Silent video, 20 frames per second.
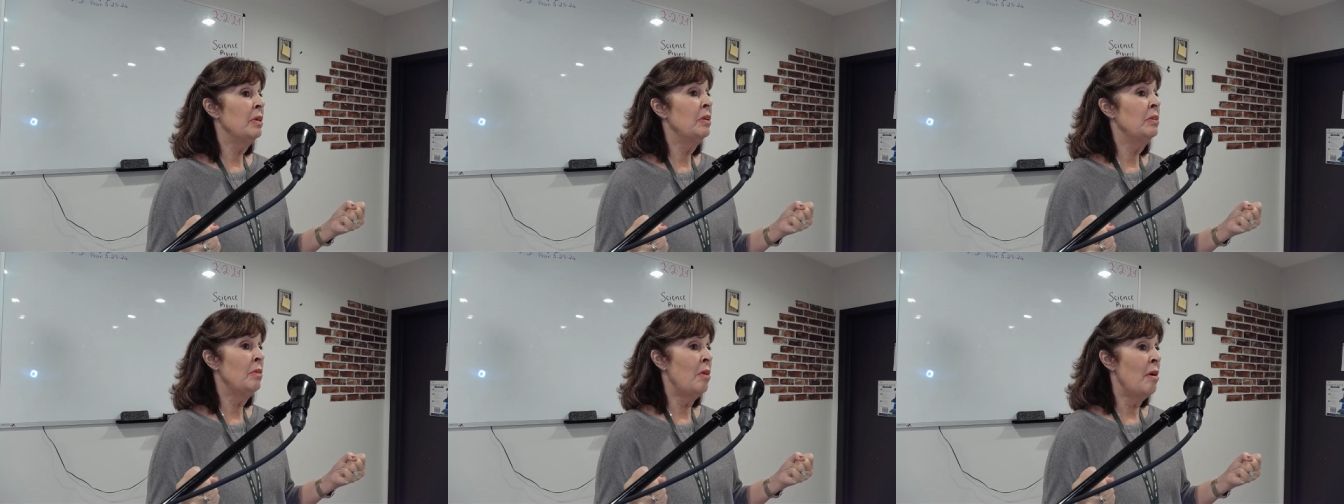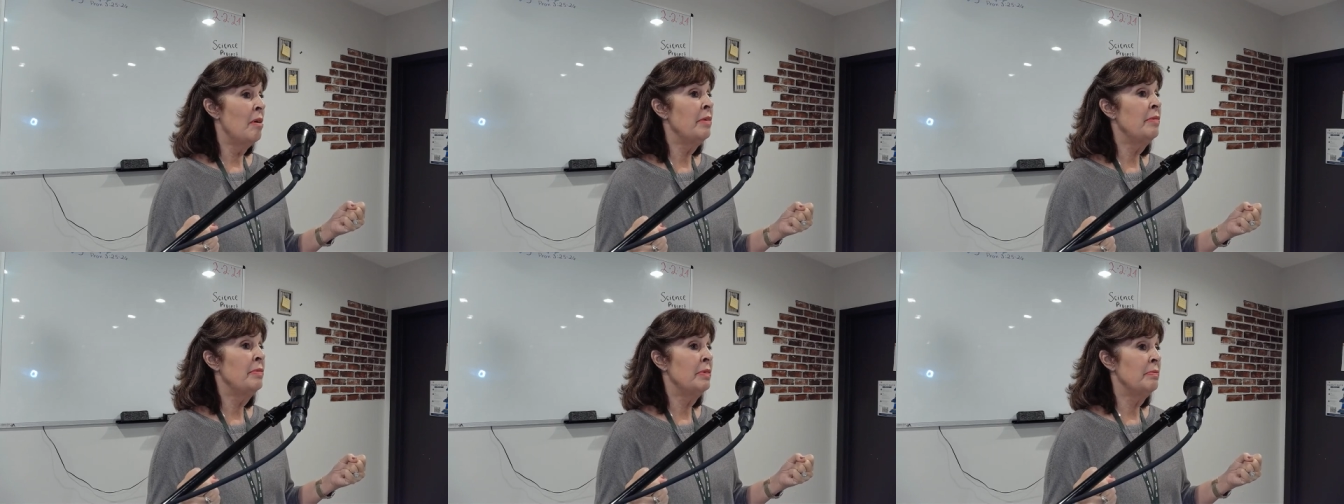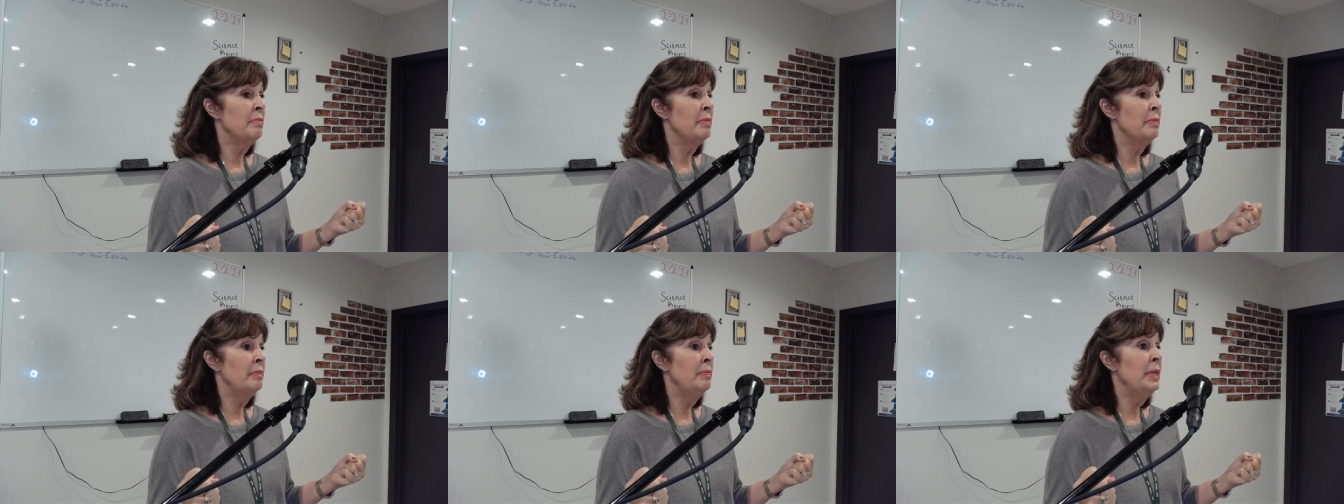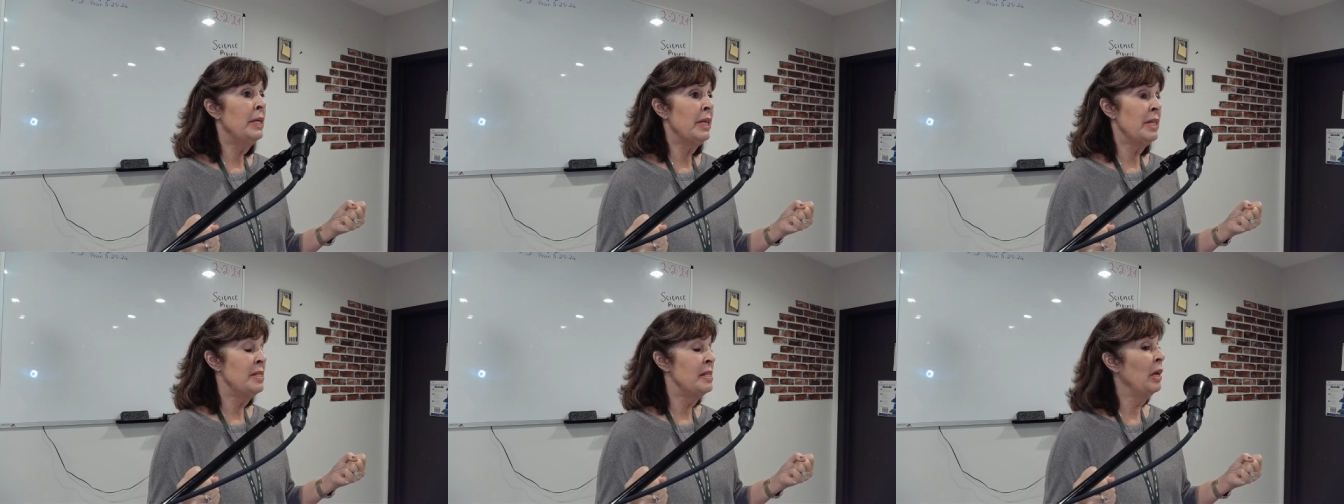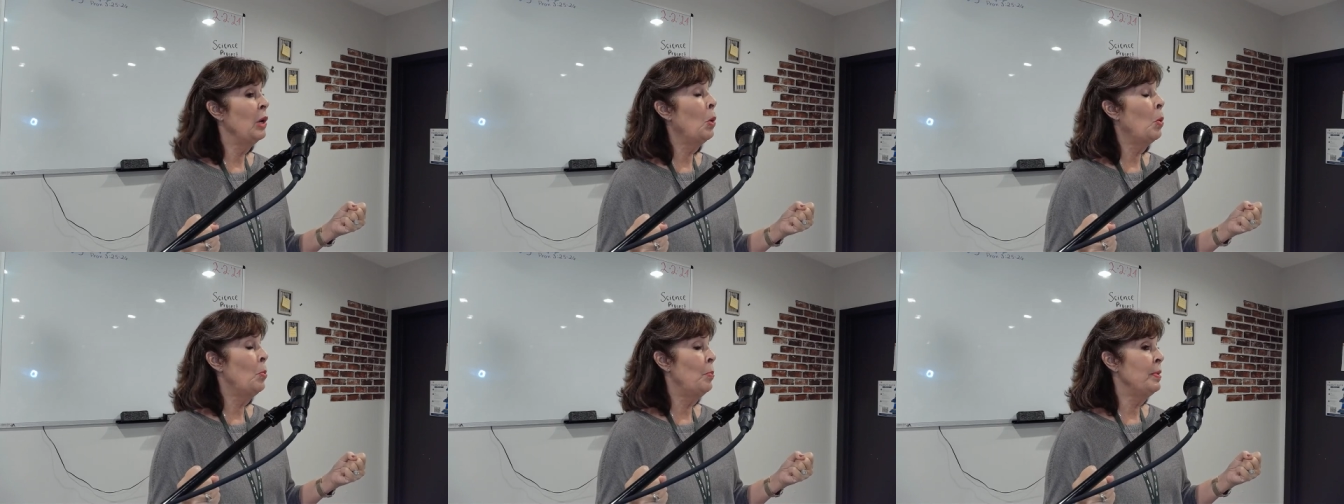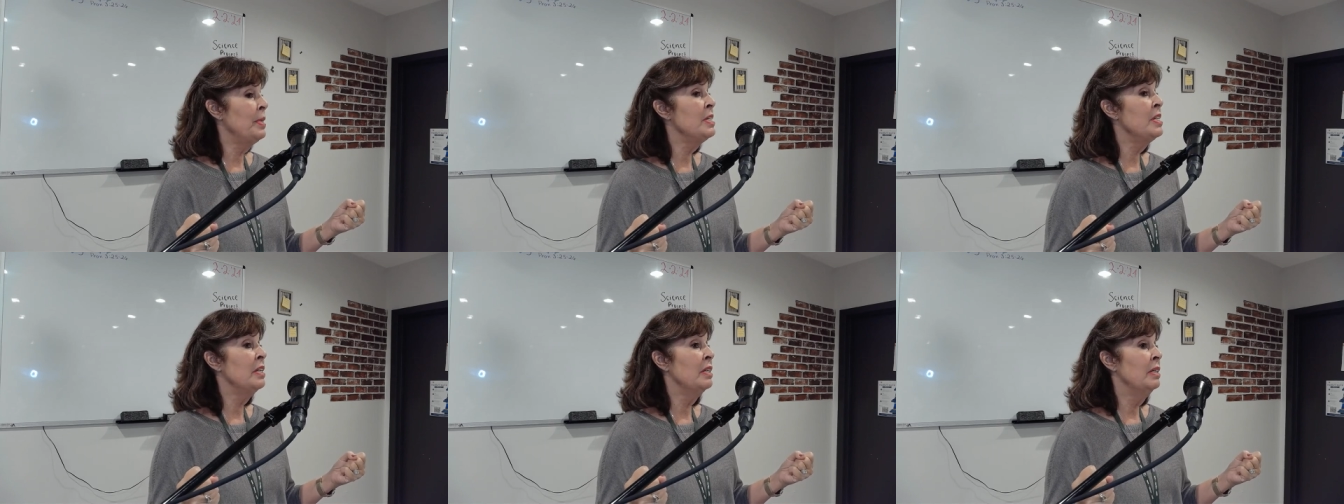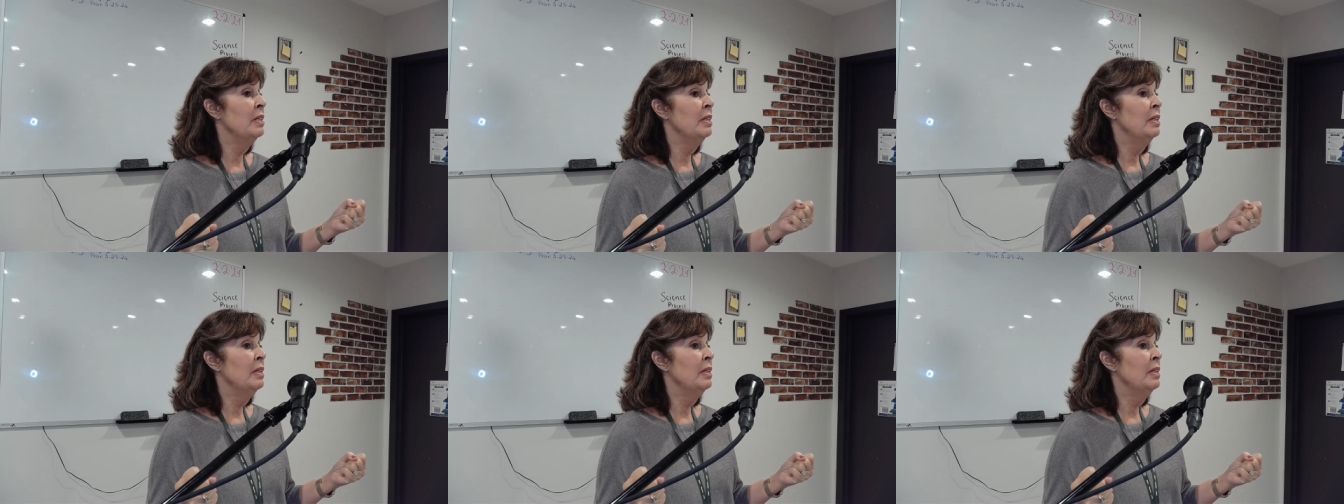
a lot of them, because they opened.